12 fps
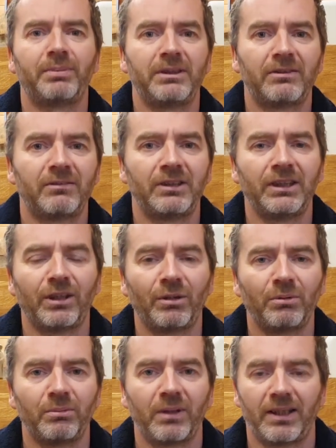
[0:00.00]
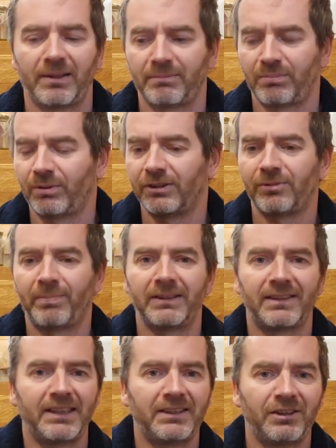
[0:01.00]
you know, what the
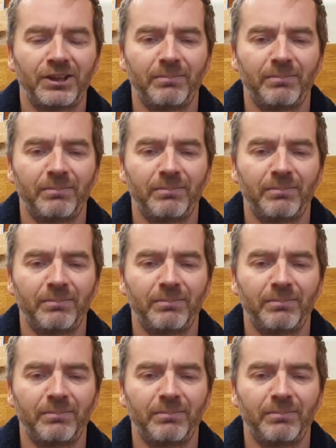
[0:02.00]
spectator should be